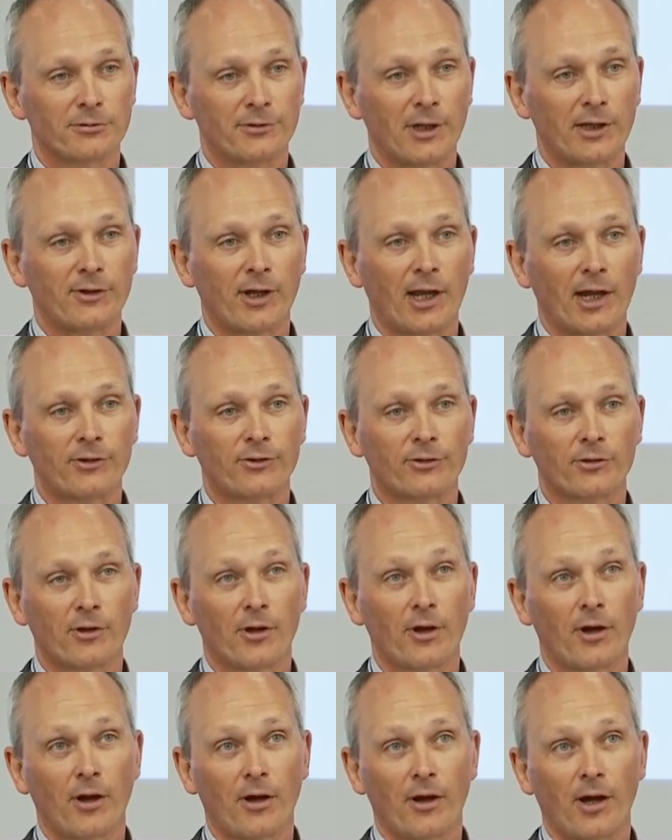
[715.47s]
That takes,
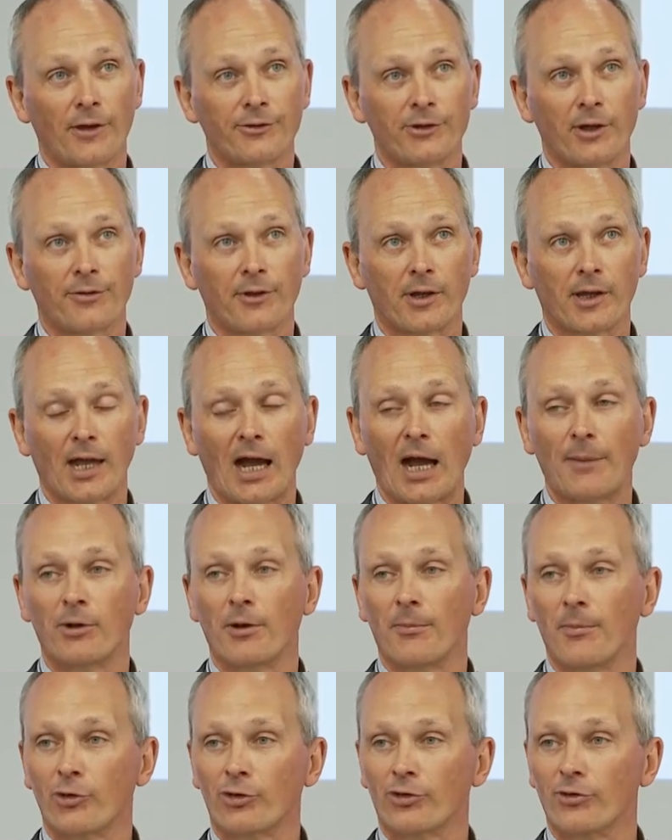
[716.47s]
uh, I think, the
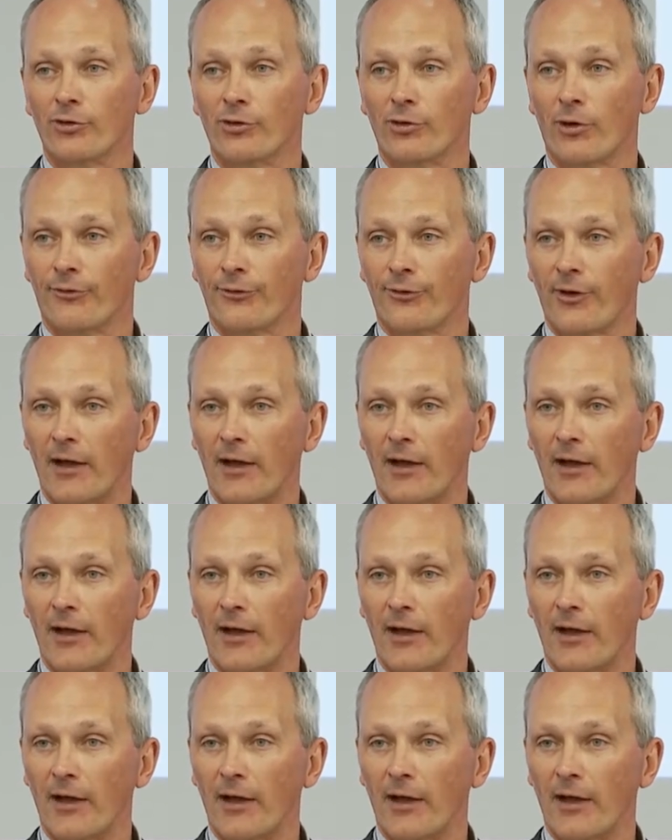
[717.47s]
carbon emissions of